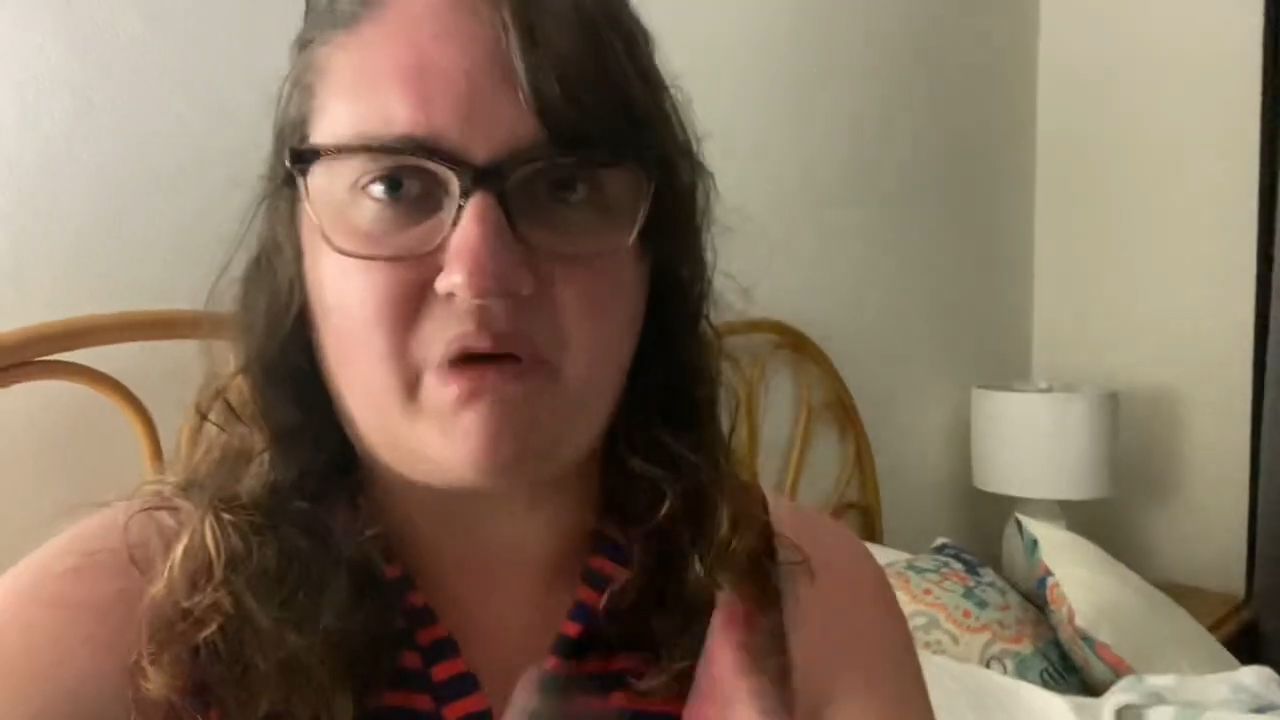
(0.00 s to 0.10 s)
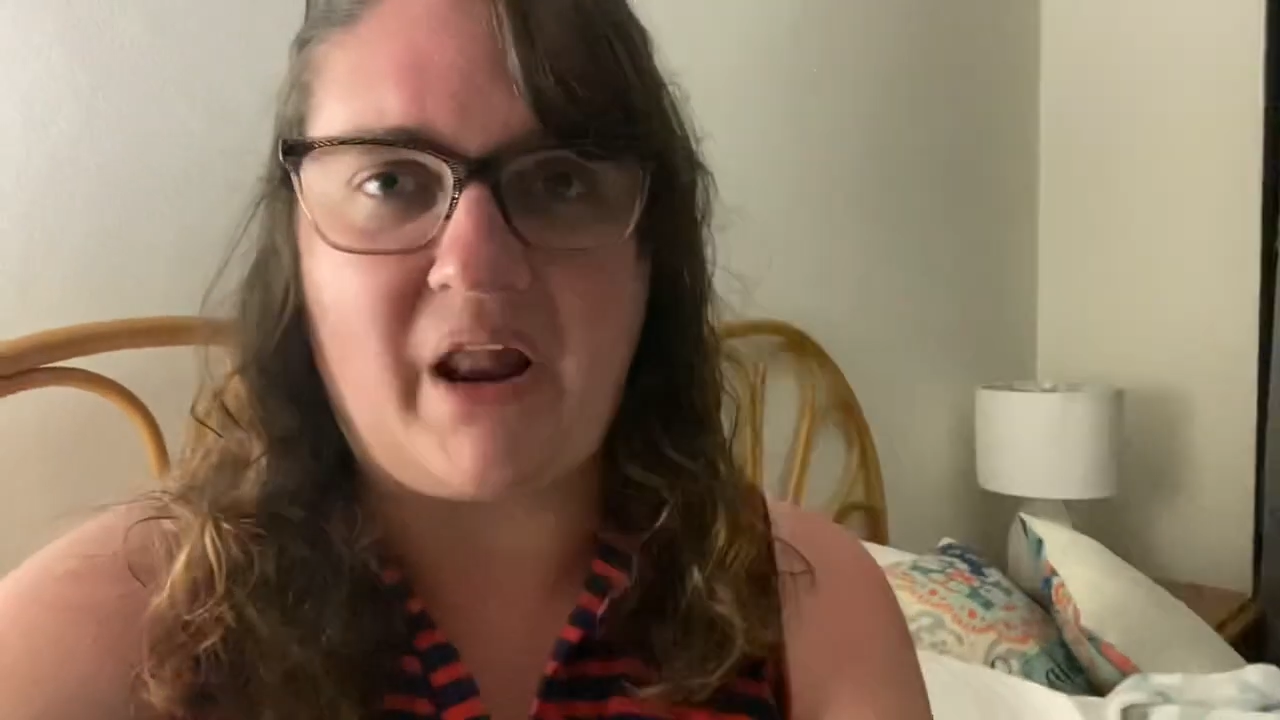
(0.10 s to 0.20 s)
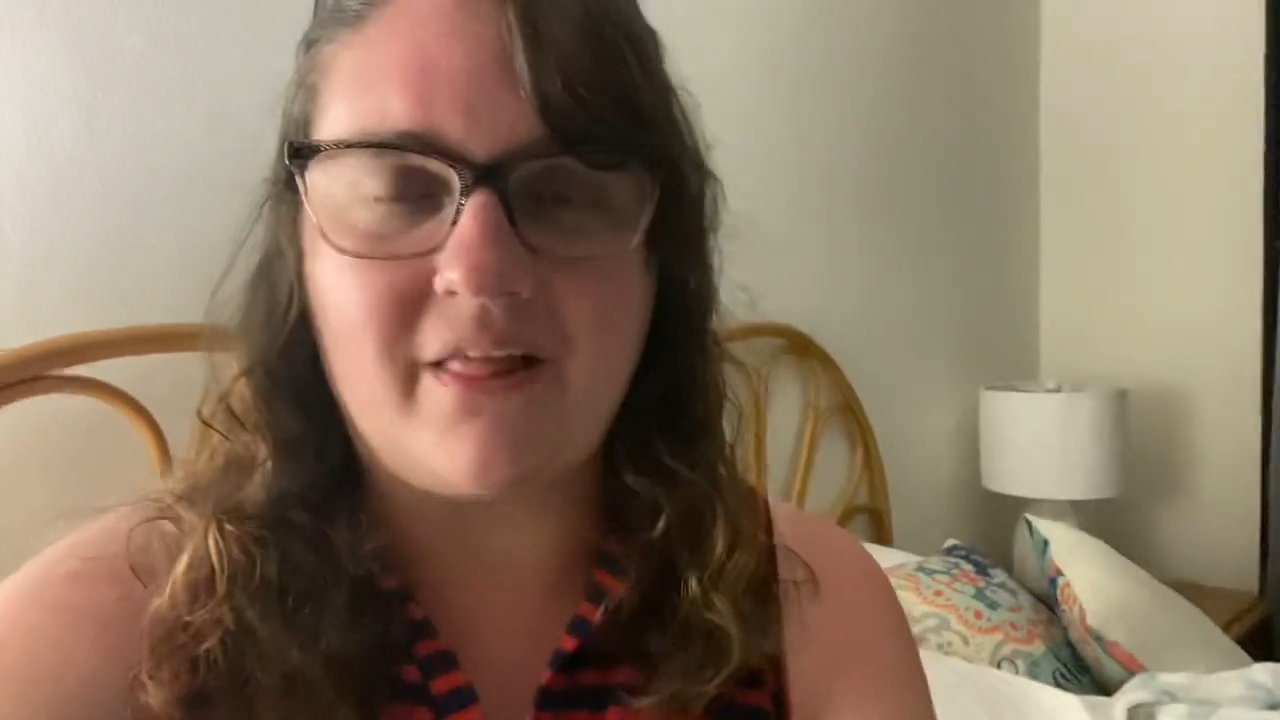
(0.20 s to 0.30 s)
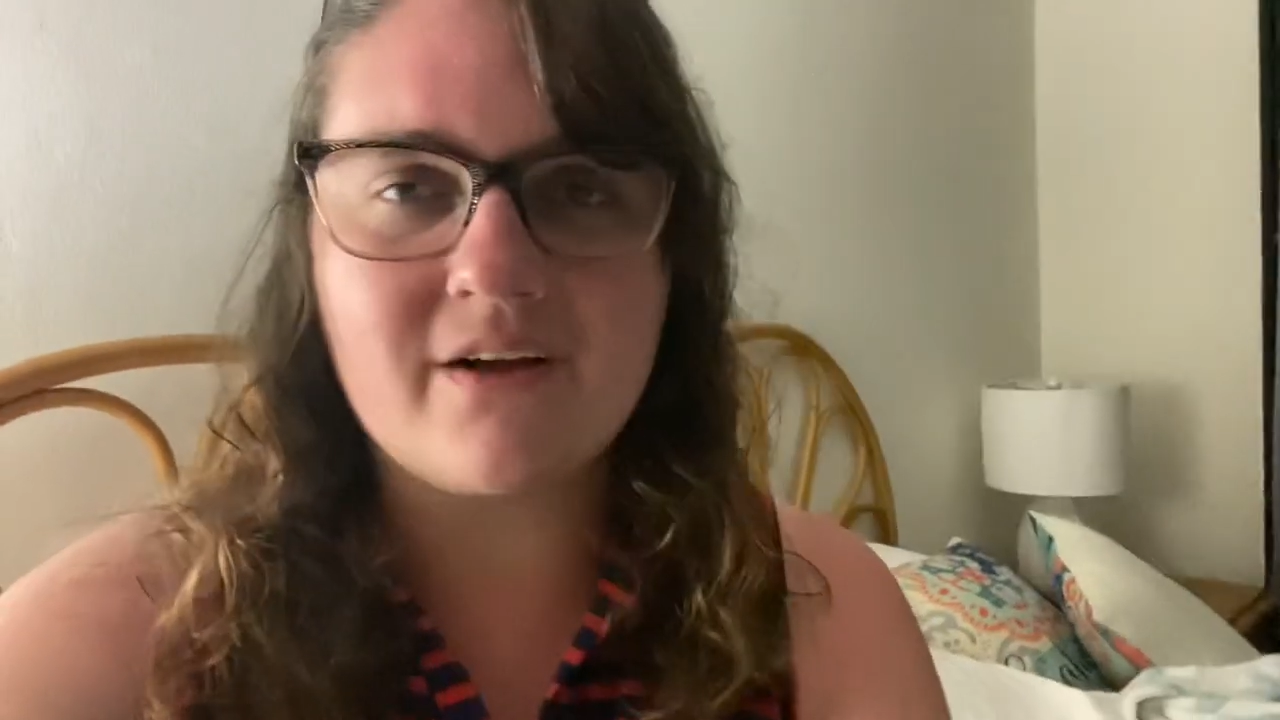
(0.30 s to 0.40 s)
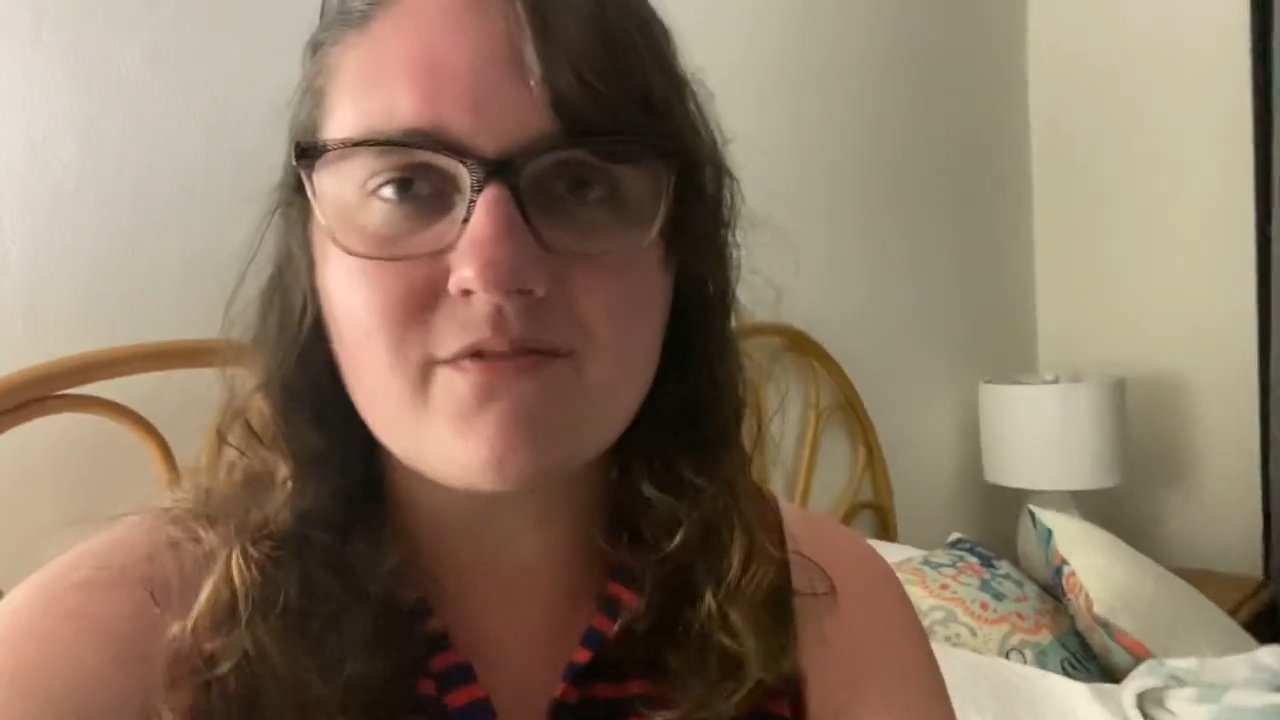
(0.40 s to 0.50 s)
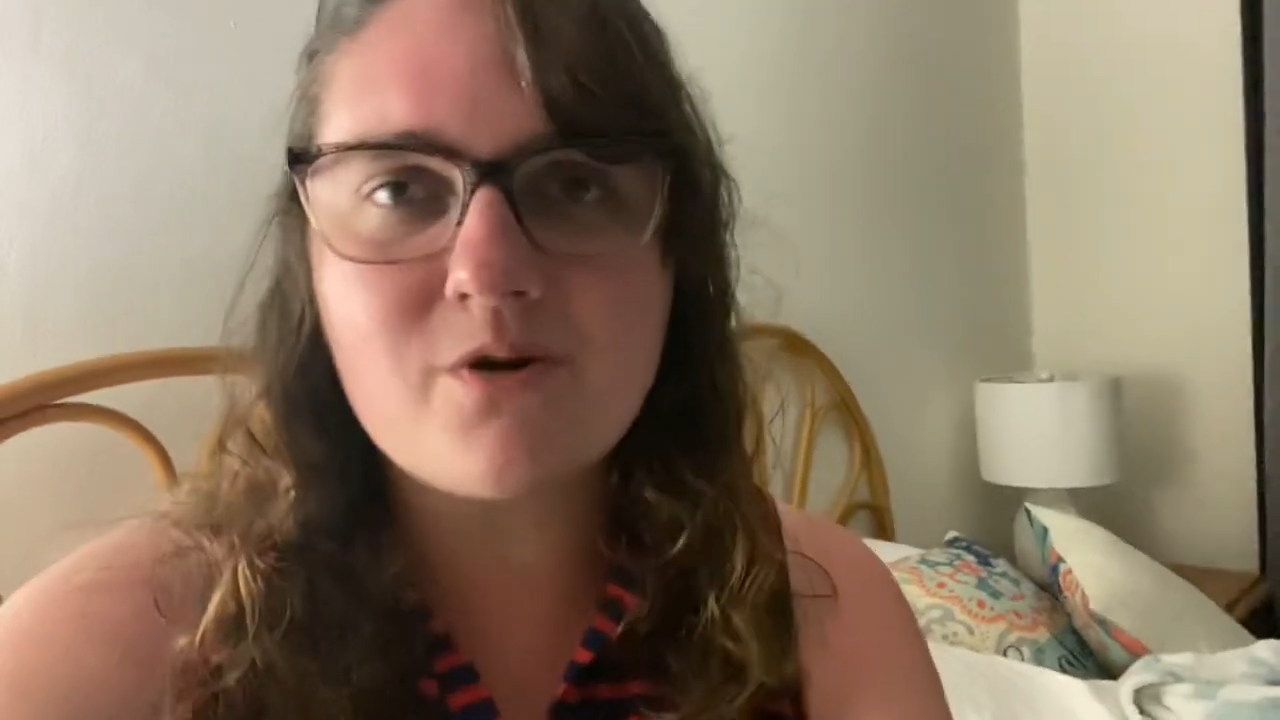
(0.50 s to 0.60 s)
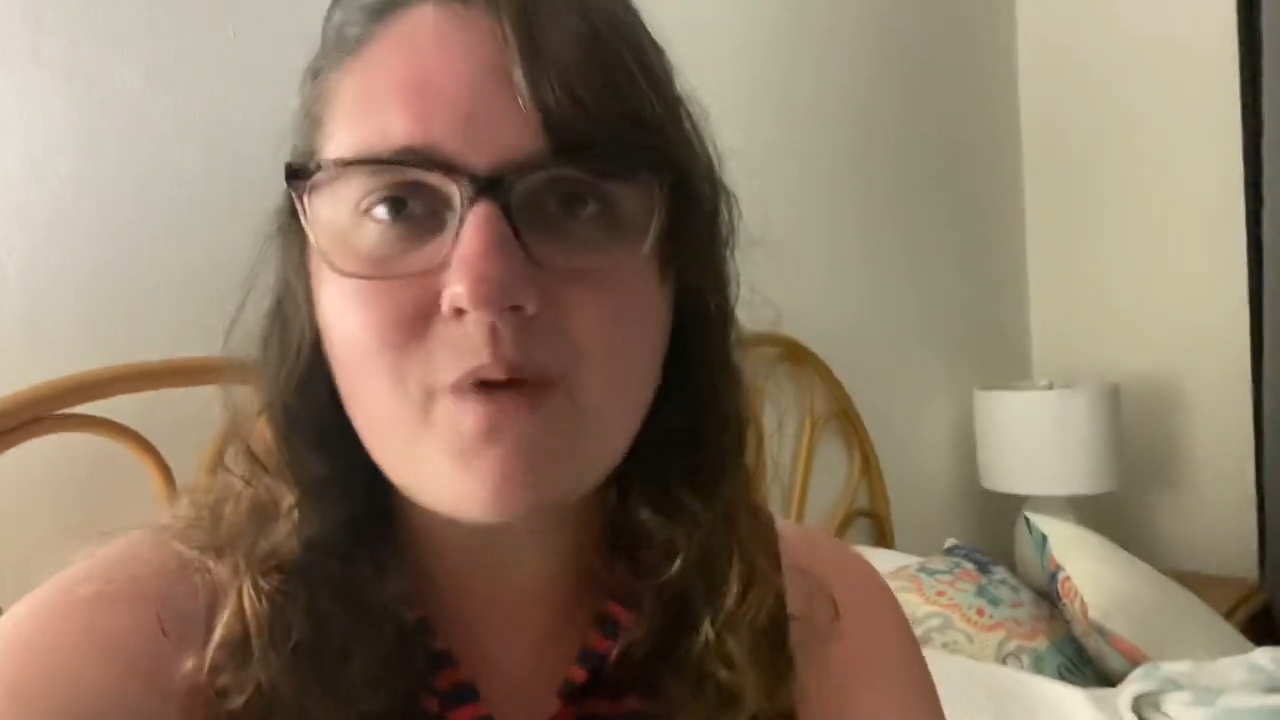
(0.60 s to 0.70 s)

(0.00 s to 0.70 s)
rotting there for